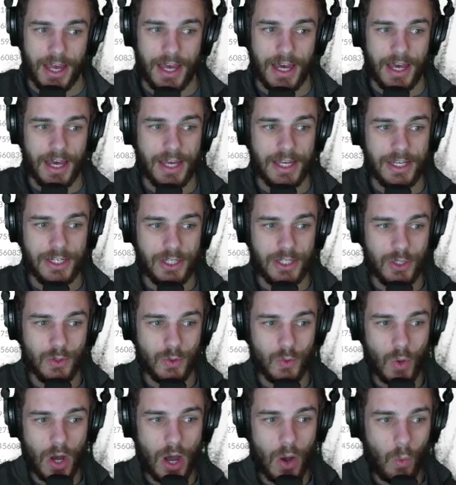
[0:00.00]
and
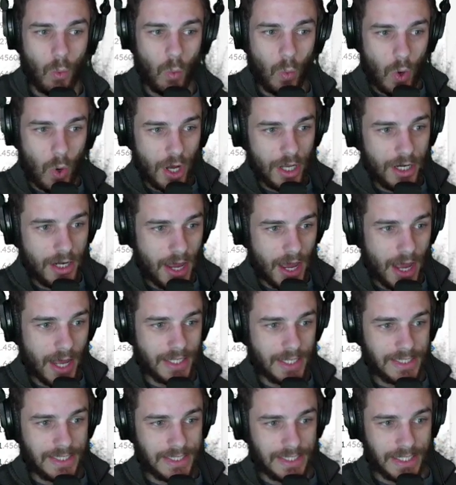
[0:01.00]
do one
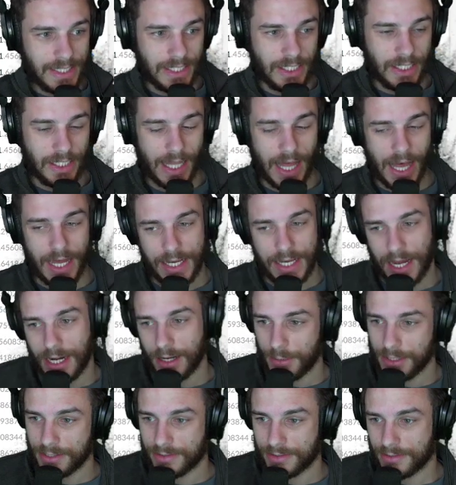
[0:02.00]
single
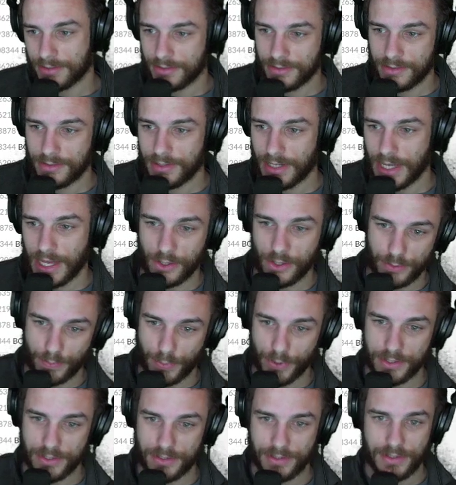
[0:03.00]
anonymous
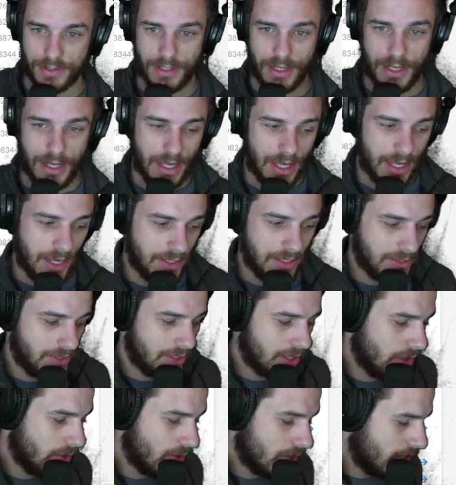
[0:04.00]
output. And
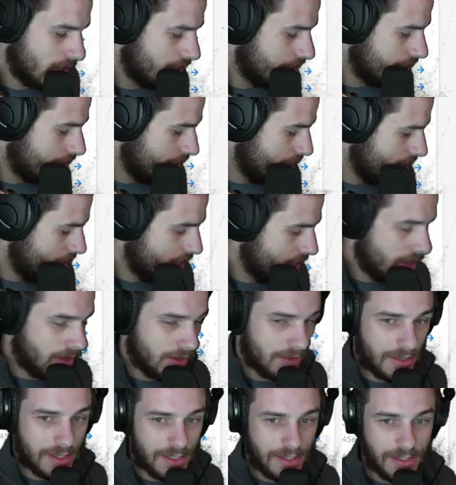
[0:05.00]
so
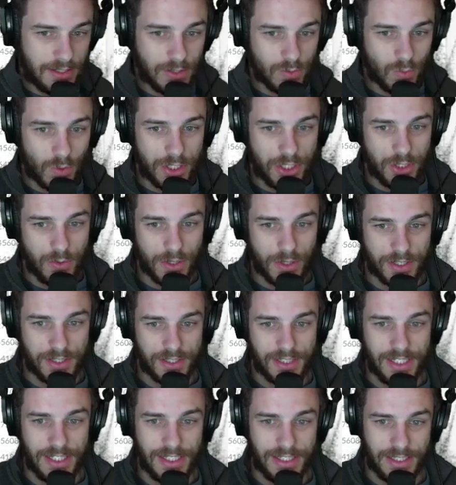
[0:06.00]
this is what you are
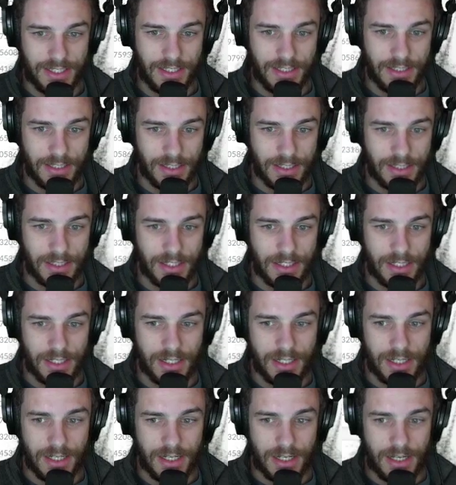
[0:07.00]
seeing
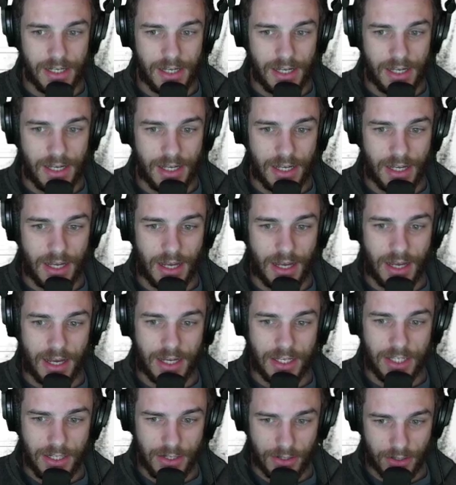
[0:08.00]

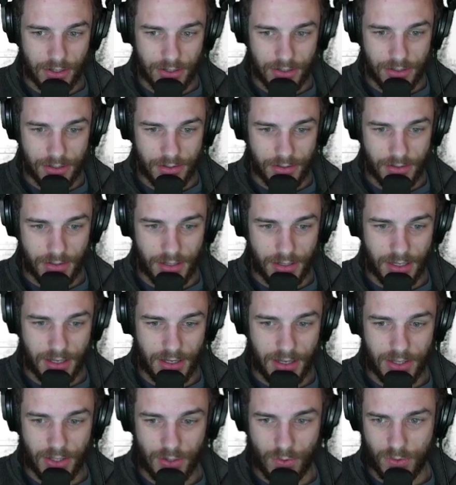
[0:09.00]
here.
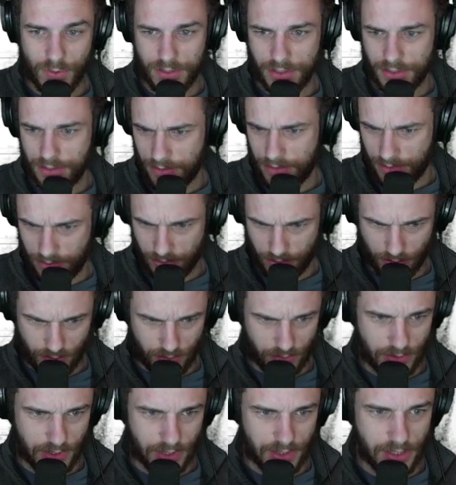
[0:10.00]
There
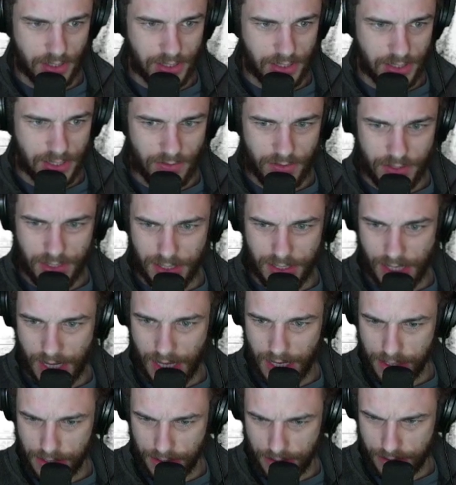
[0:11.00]
was
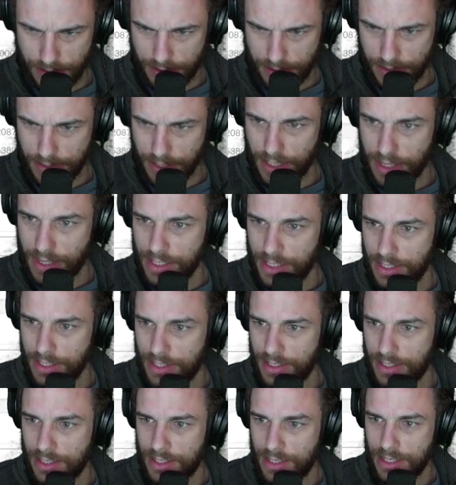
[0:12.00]
78, I
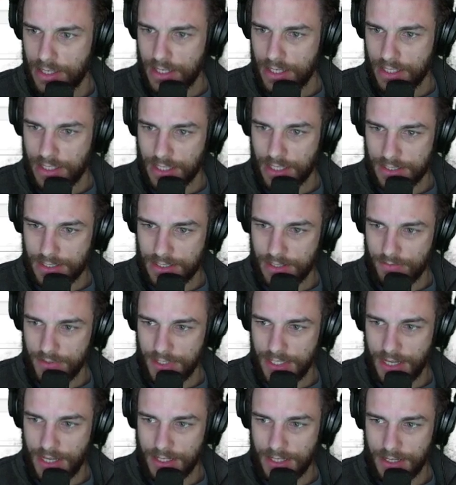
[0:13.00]
think. Yeah,
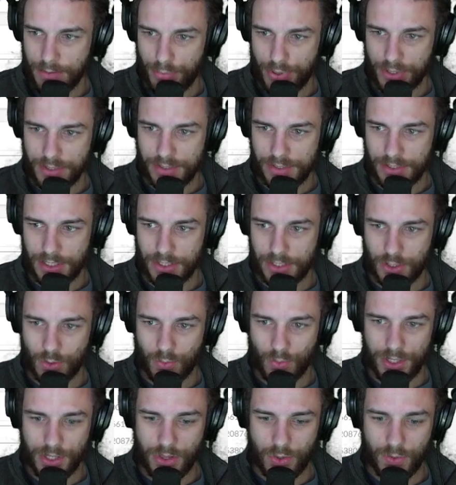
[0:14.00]
78 inputs and
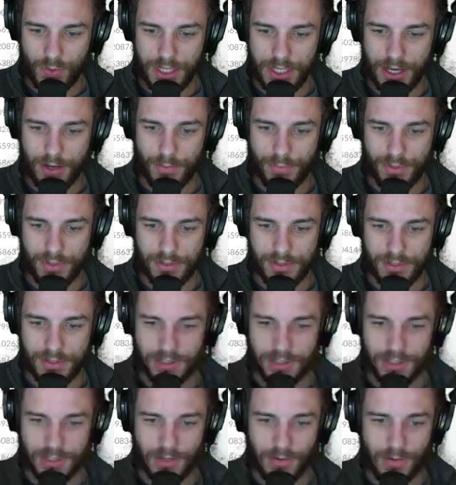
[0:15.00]
23 outputs. And
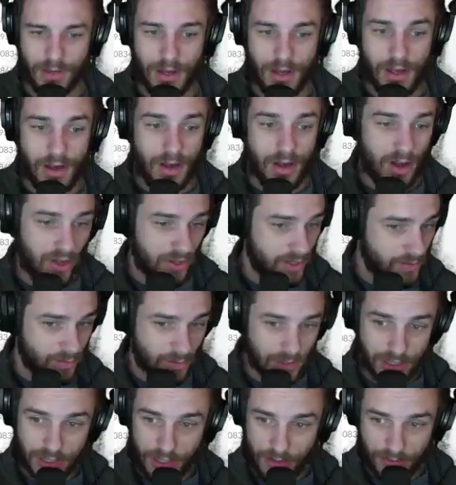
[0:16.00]
so all these were
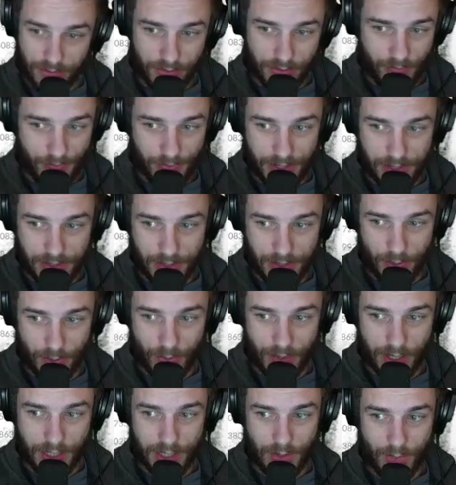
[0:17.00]
shuffled. And so
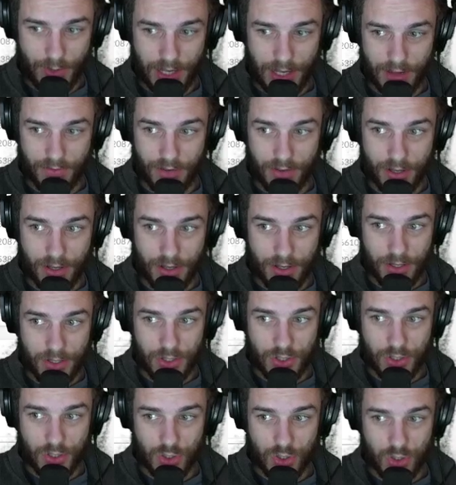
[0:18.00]
right now we have
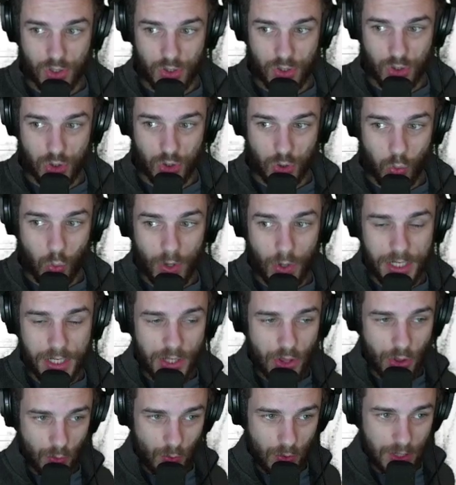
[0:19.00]

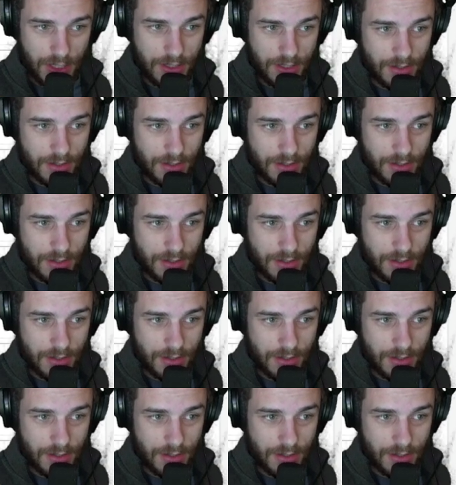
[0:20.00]
23